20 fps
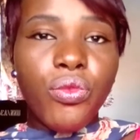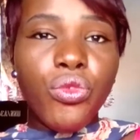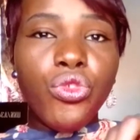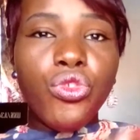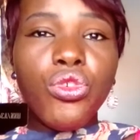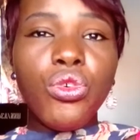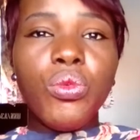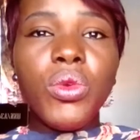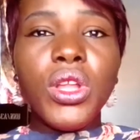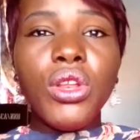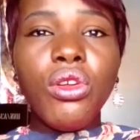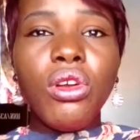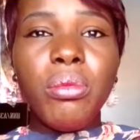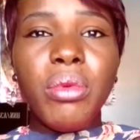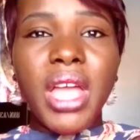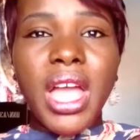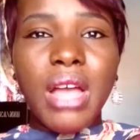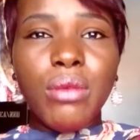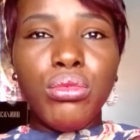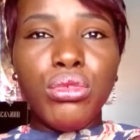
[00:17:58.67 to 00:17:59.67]
you will not
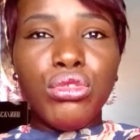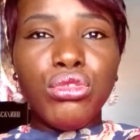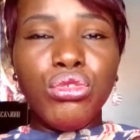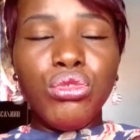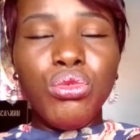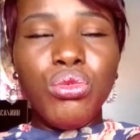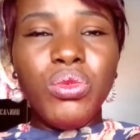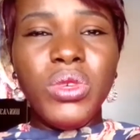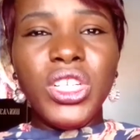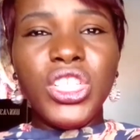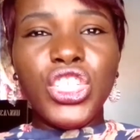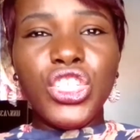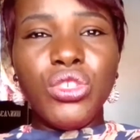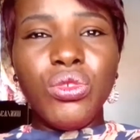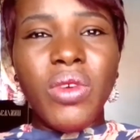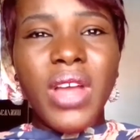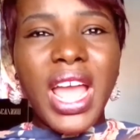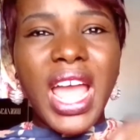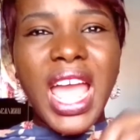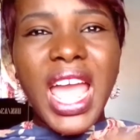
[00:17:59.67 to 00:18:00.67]
be able to reach
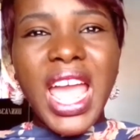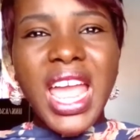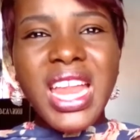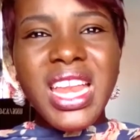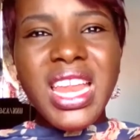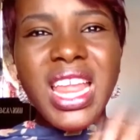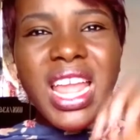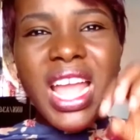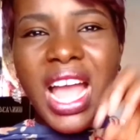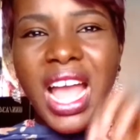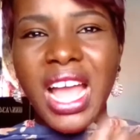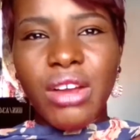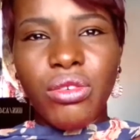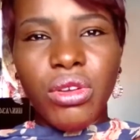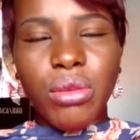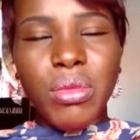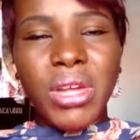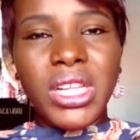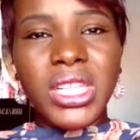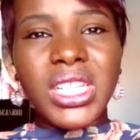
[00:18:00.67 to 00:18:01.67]
to any
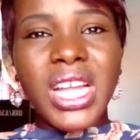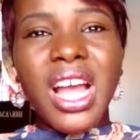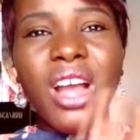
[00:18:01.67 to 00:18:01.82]
agreement.